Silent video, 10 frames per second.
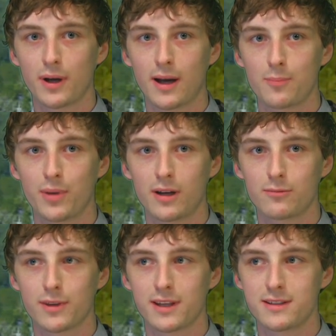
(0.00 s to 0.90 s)
Uh,
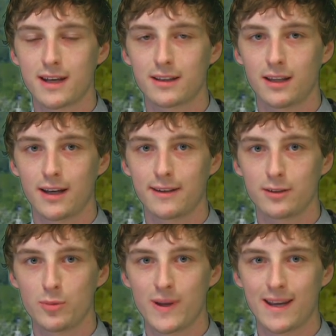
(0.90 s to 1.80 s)
but with a deadline
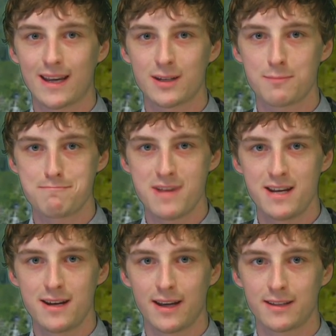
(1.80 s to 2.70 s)
looming at
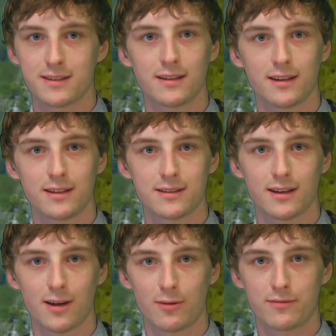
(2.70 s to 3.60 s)
midnight tonight,
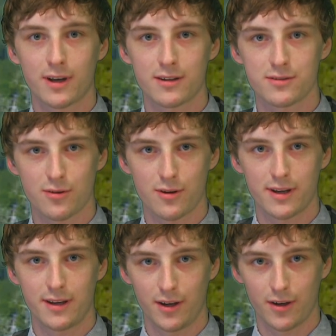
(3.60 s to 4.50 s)
uh, we've got a
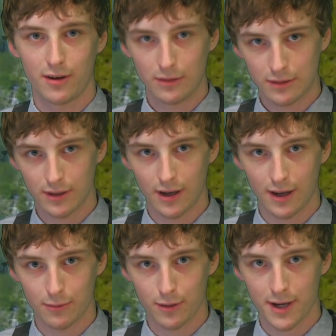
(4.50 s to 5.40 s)
story here
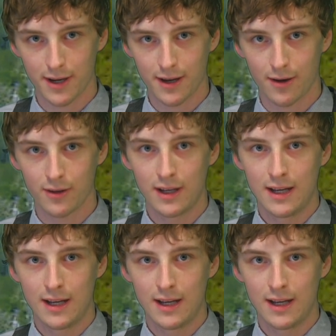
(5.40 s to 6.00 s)
uh, right now.